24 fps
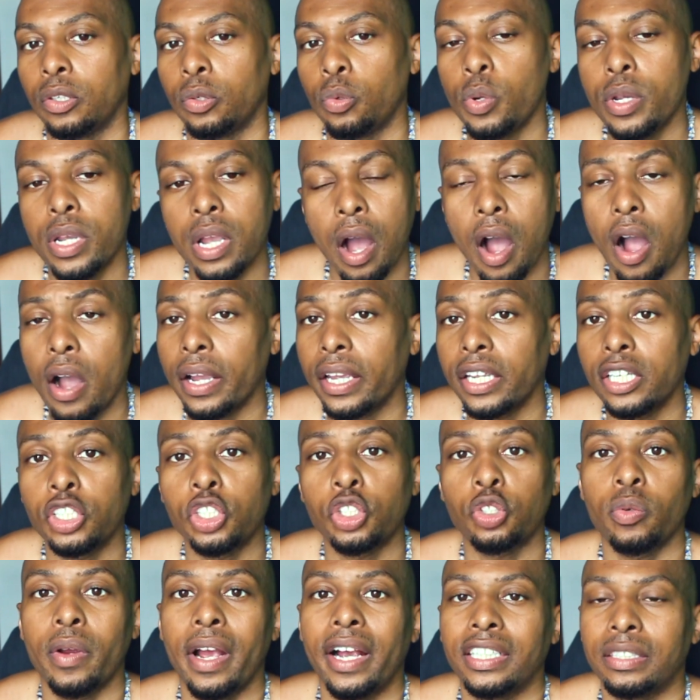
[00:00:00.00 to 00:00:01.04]
We all get
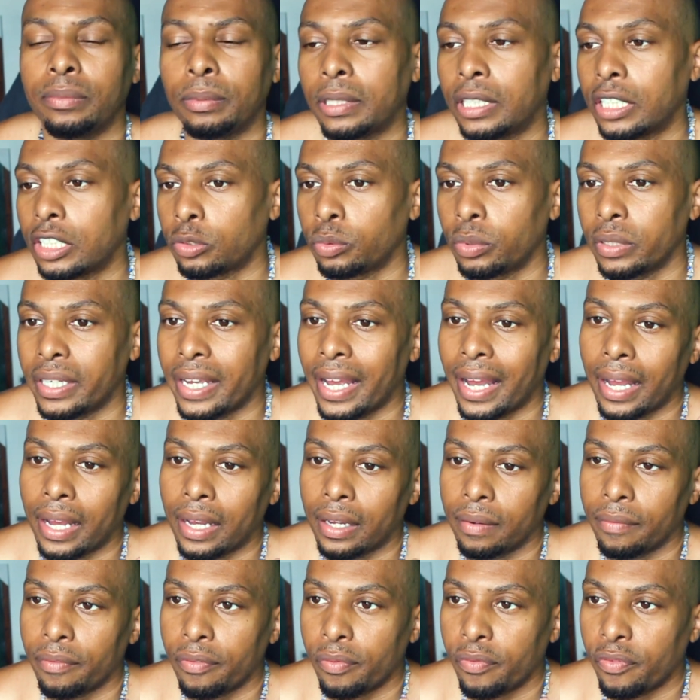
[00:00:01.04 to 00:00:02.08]
stressed because we got
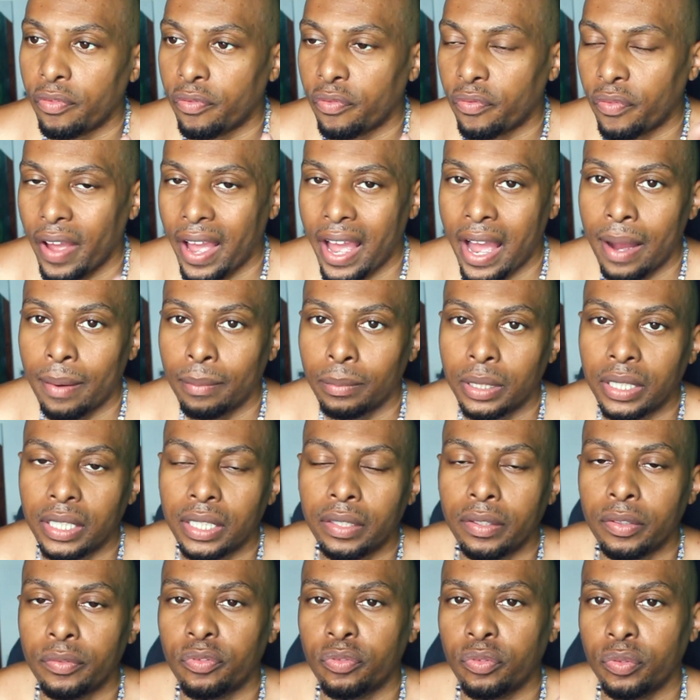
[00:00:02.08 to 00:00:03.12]

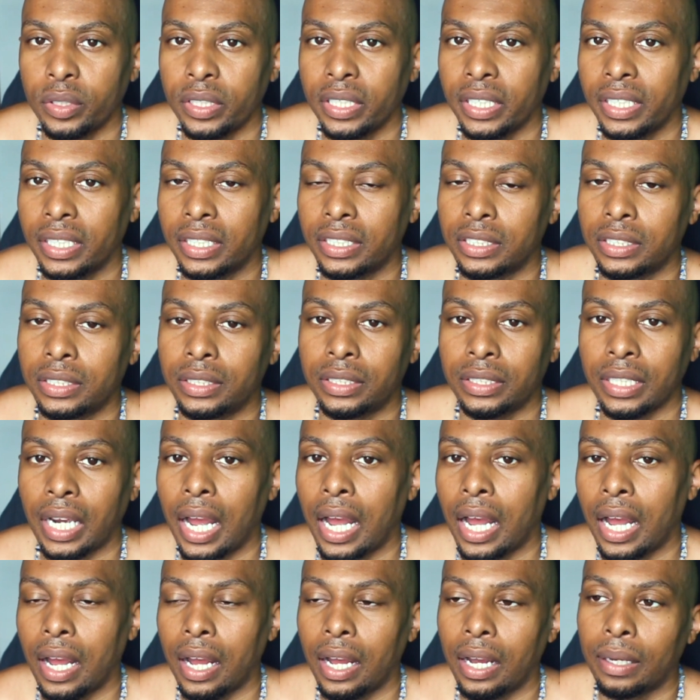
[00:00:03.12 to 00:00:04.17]
family, friends,
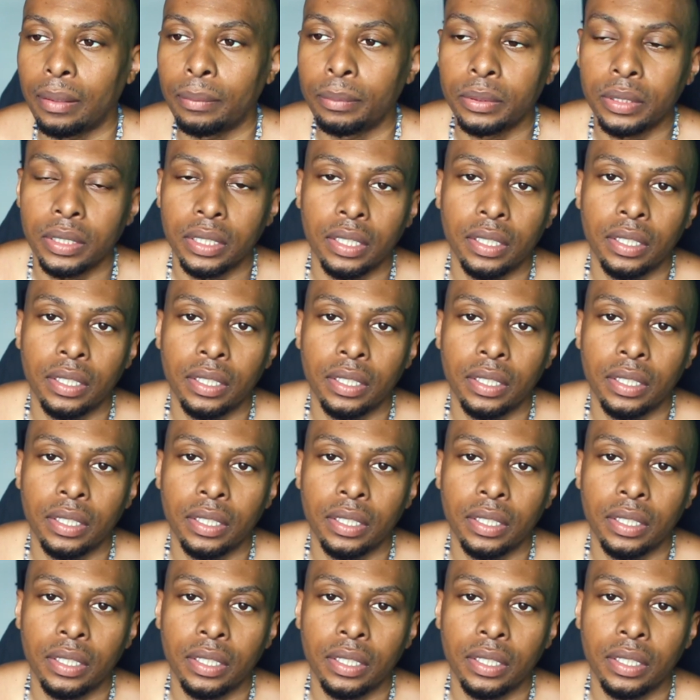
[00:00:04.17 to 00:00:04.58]
jobs.